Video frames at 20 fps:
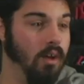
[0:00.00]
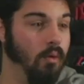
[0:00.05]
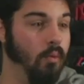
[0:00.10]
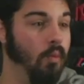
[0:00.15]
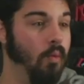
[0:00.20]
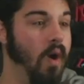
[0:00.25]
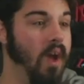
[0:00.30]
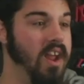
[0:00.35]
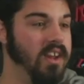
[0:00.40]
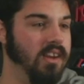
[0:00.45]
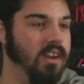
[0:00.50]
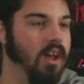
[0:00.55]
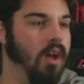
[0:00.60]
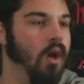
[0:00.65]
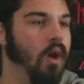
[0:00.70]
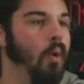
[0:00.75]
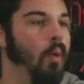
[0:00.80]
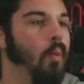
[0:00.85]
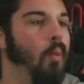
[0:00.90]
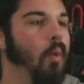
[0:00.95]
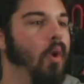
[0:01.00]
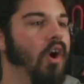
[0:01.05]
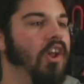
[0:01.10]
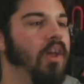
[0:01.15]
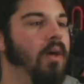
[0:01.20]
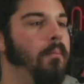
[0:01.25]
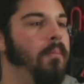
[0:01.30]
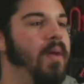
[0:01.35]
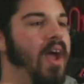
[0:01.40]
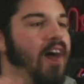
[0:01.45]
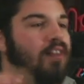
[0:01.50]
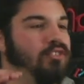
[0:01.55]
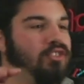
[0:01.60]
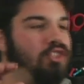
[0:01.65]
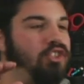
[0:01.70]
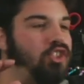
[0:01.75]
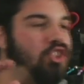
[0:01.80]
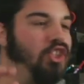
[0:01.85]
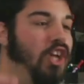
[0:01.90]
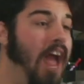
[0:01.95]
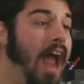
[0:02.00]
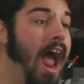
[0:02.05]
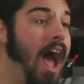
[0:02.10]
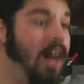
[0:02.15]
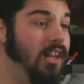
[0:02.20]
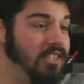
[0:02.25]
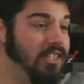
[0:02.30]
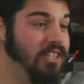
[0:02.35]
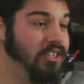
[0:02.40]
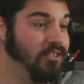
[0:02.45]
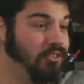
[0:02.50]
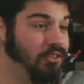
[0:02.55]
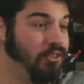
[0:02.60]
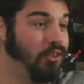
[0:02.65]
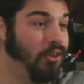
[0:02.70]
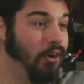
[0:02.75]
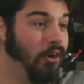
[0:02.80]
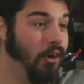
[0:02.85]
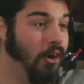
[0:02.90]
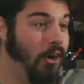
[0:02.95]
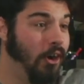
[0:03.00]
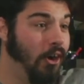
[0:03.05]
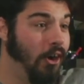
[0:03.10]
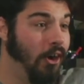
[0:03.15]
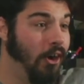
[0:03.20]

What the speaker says: Wait, what about Challenger?